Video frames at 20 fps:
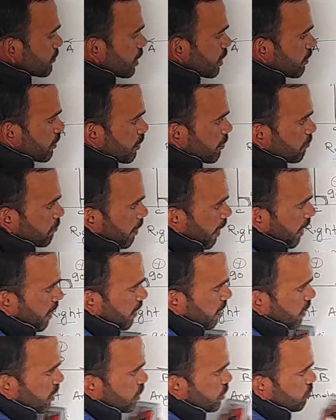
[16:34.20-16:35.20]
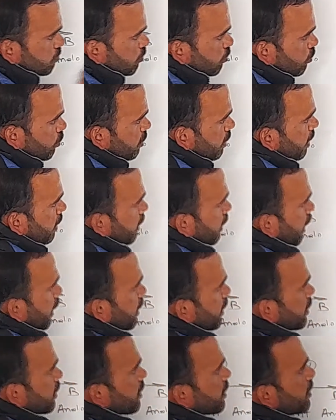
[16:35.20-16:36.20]
if angle is more than
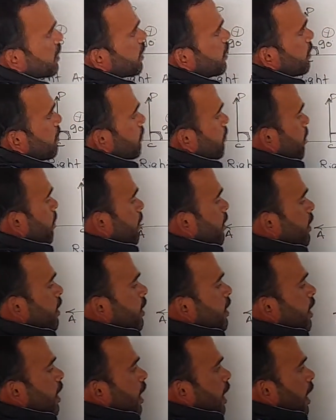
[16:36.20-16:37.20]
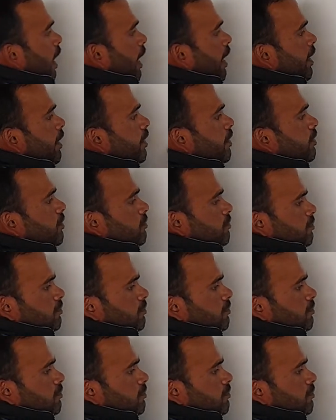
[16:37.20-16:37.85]
90 degree, and